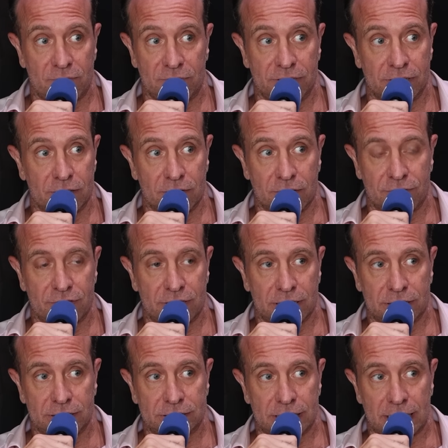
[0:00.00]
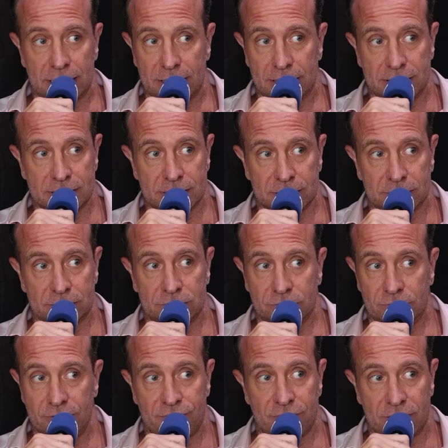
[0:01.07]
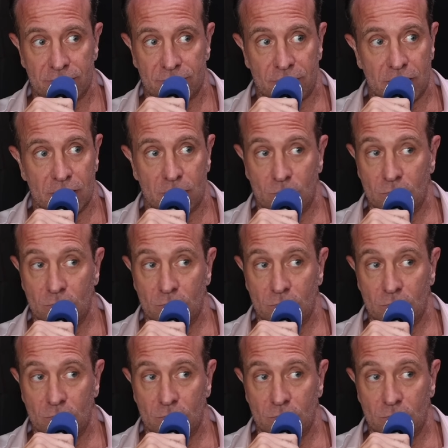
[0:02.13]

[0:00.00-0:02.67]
You know, I think Jack is a terrific fighter,